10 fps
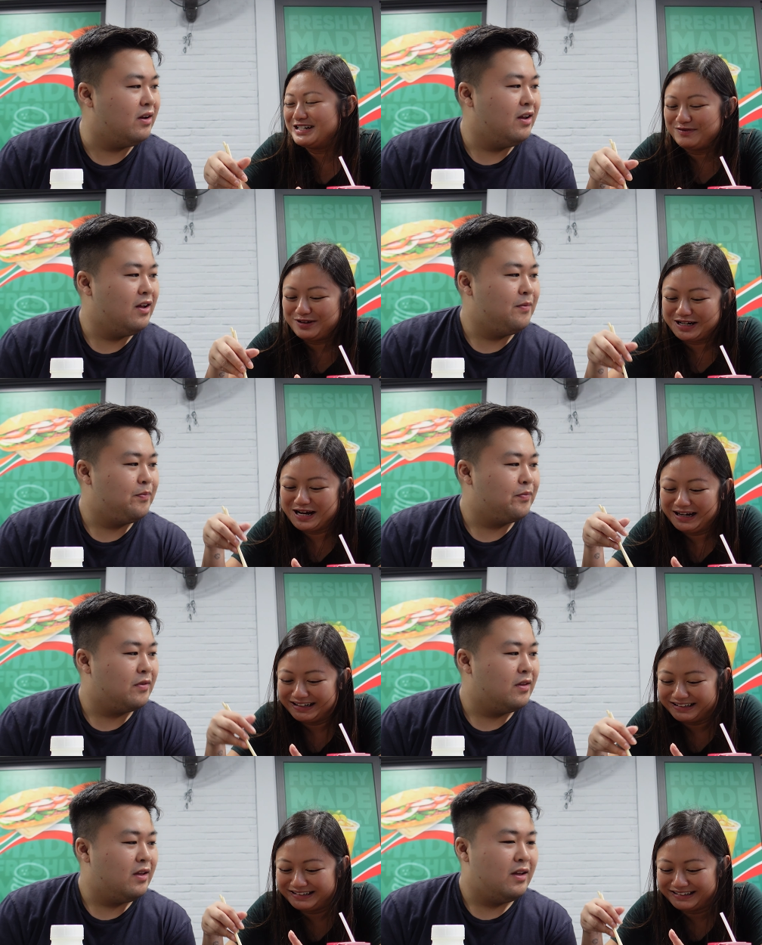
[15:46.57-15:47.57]
Speaker 1: did you
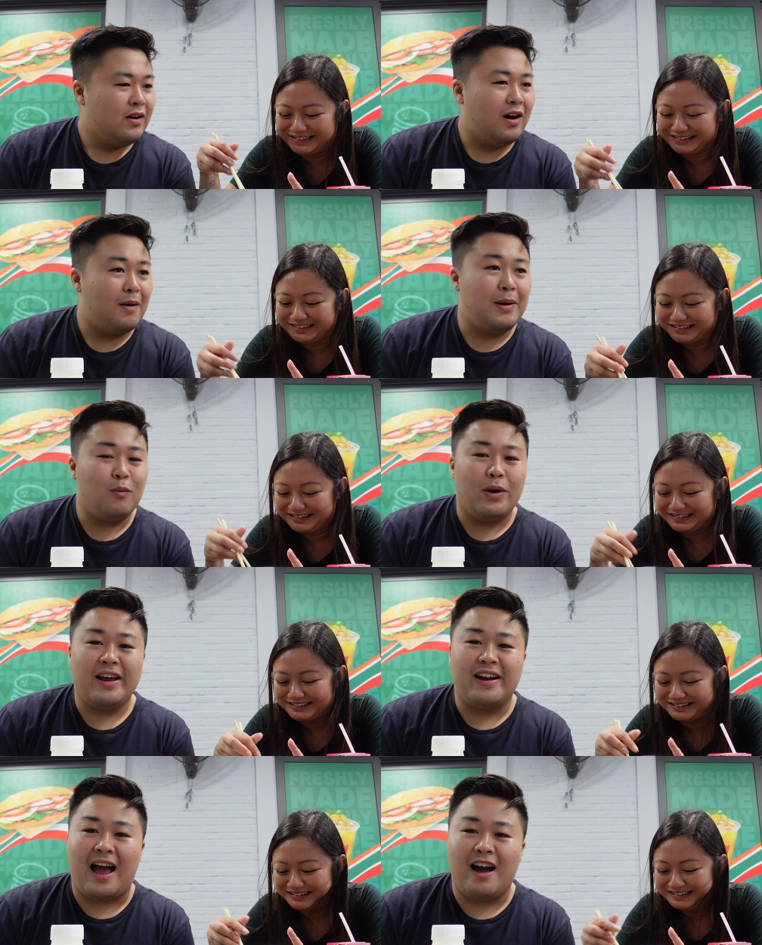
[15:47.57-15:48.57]
forget?
Speaker 2: I mean,
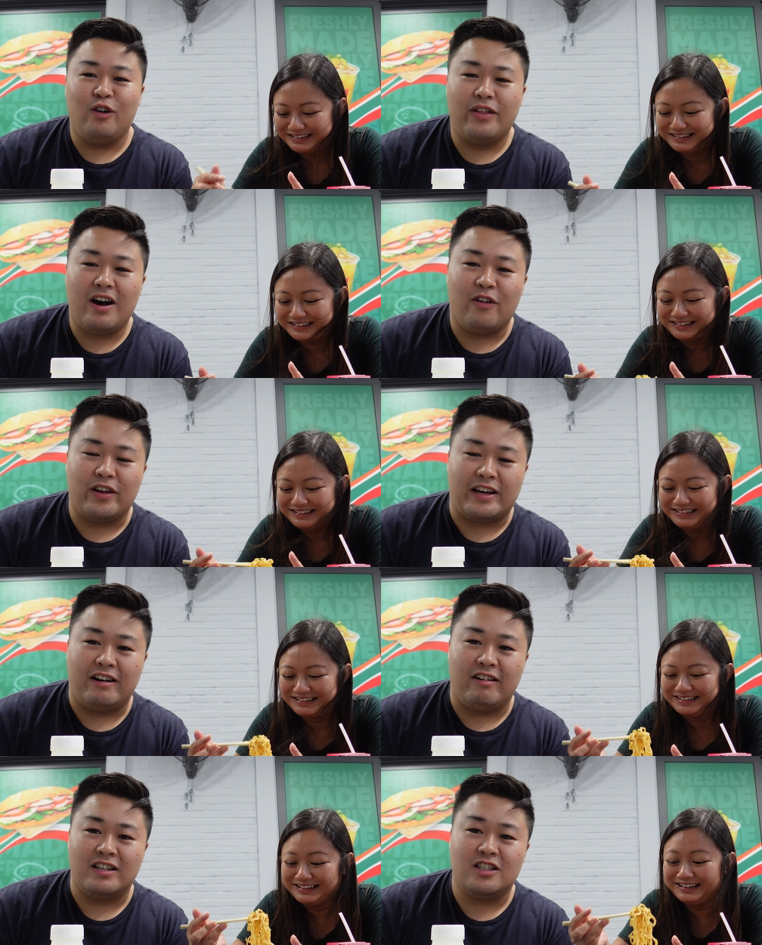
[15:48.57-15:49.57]
we inhaled that
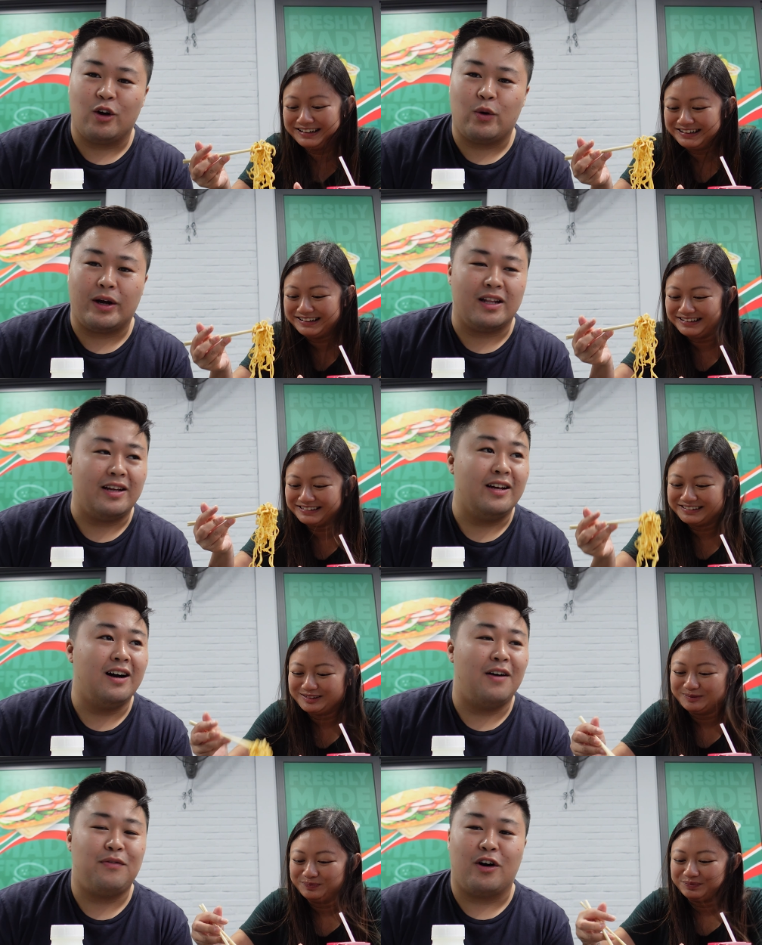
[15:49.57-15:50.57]
onigiri so quickly,
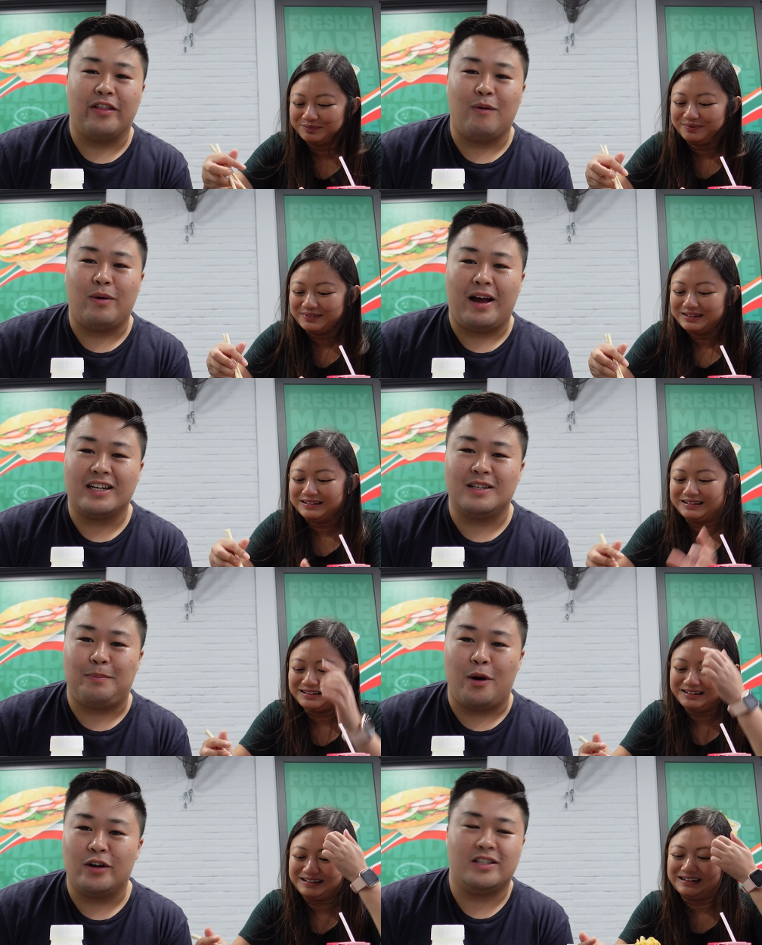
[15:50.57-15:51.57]
I forgot that we actually
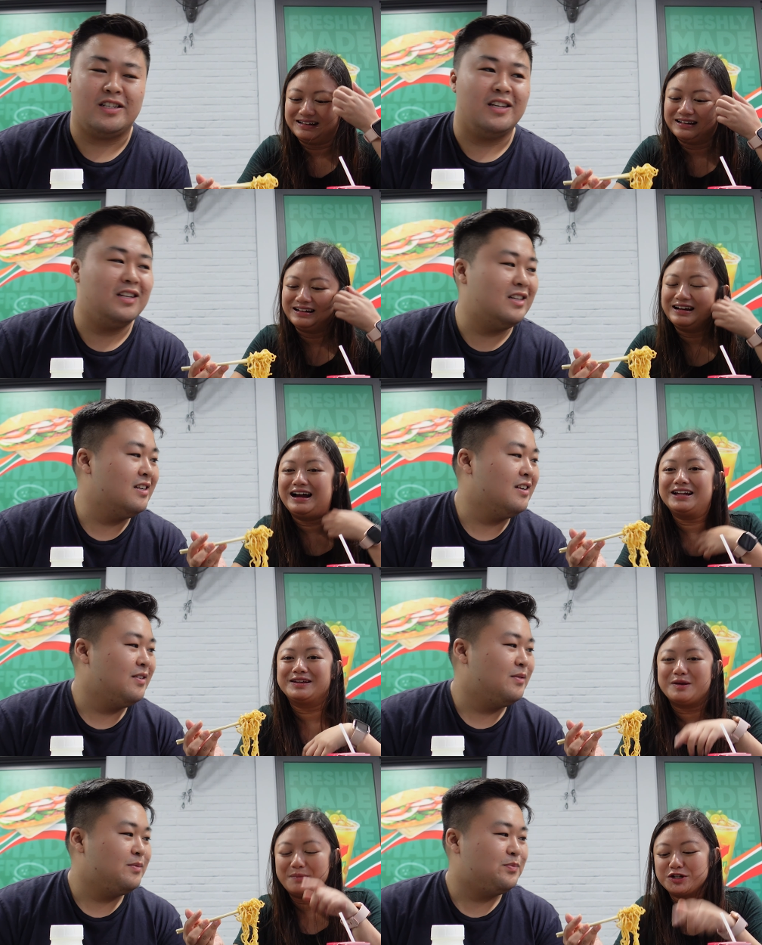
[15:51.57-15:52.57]
purchased it.
Speaker 1: And
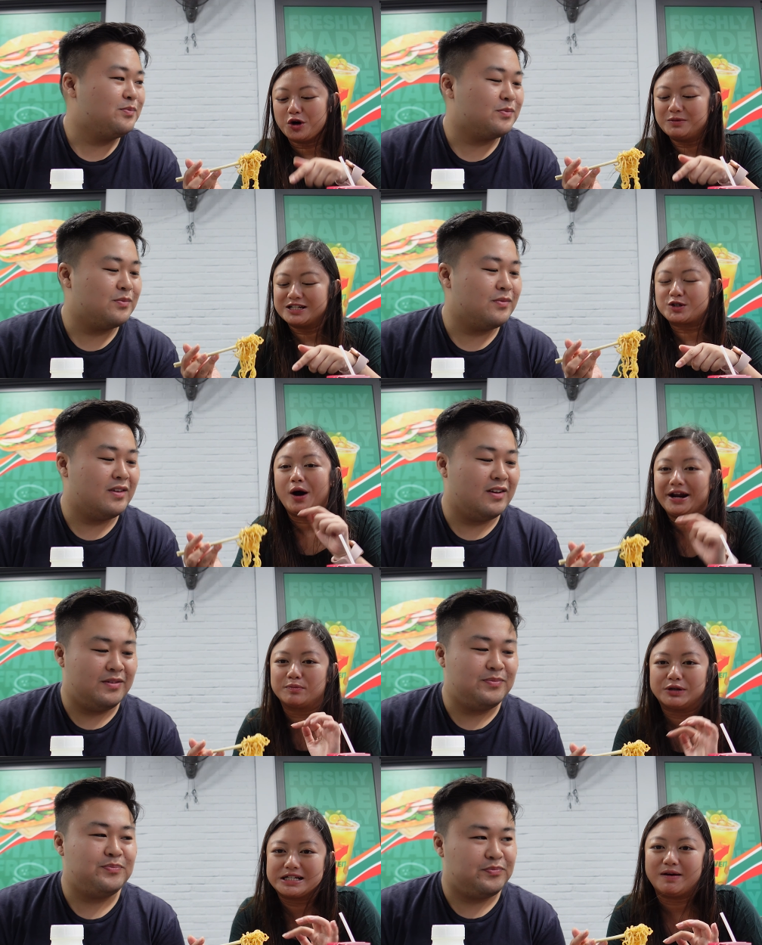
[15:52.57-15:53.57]
the meat dom is quite
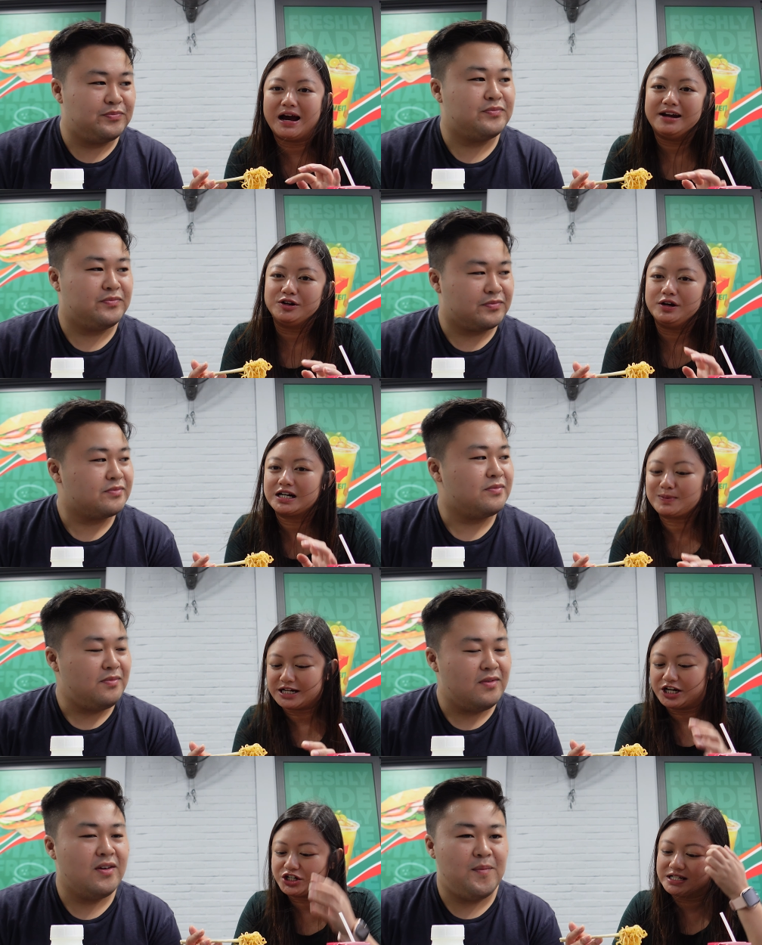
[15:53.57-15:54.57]
impressive. I had no
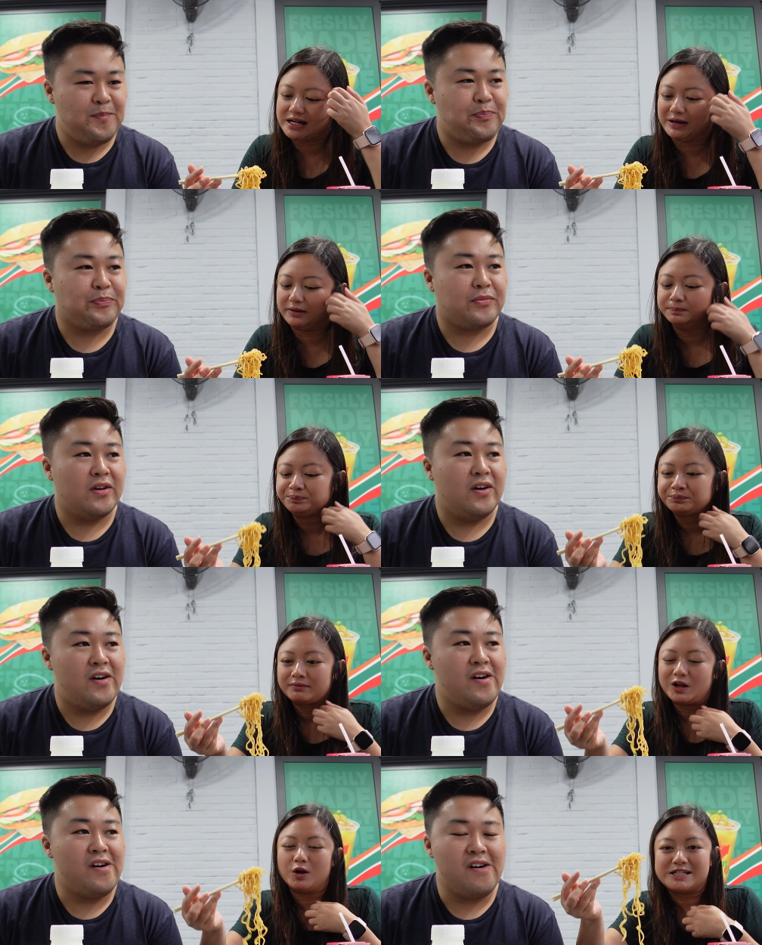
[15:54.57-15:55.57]
expectations. I mean,
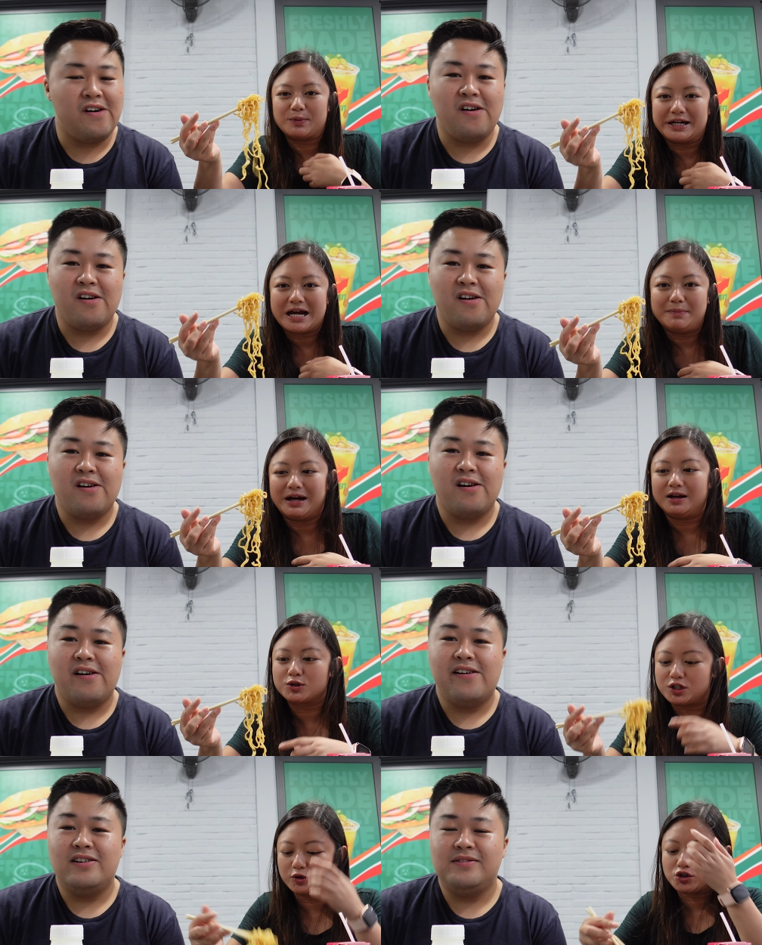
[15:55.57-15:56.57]
honestly, when it came out, it
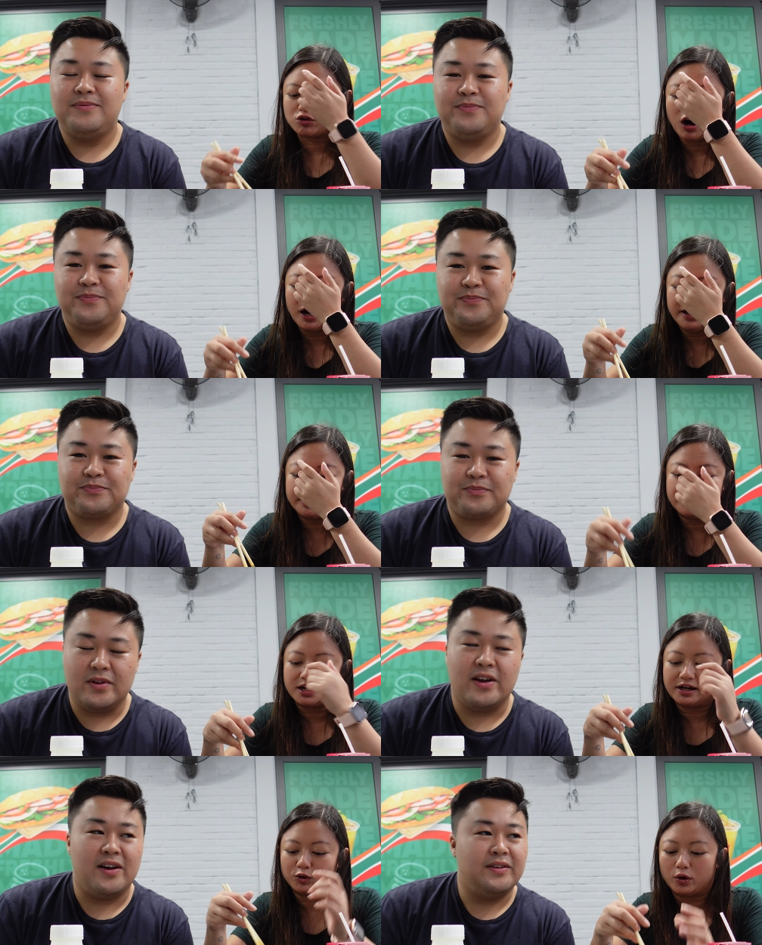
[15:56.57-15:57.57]
looked a little dry, and
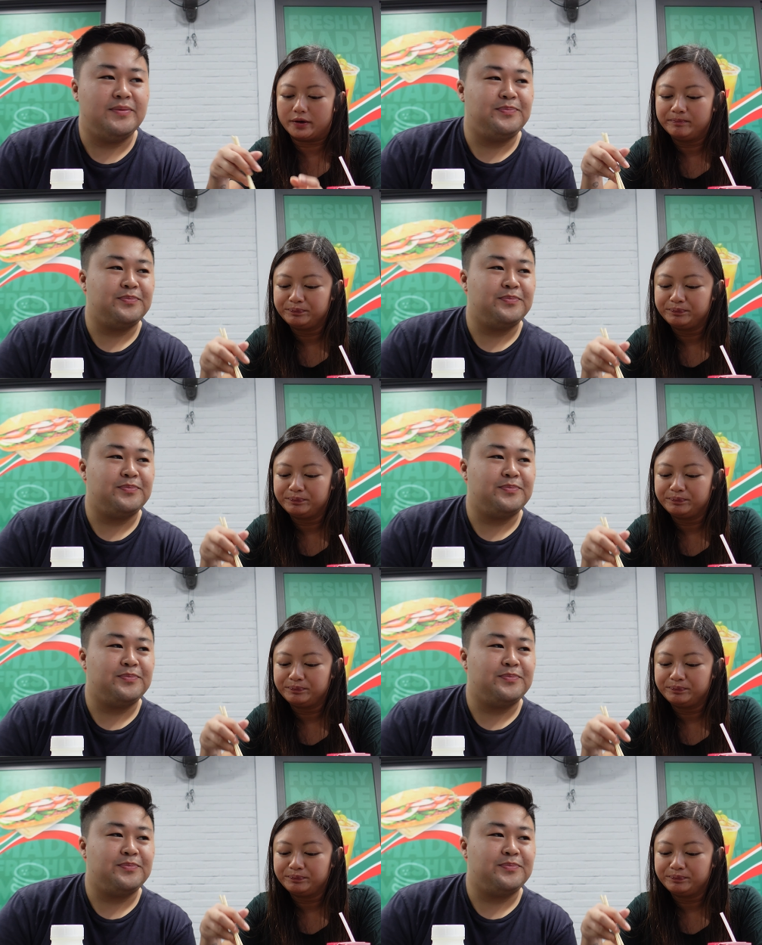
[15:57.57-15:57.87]
I thought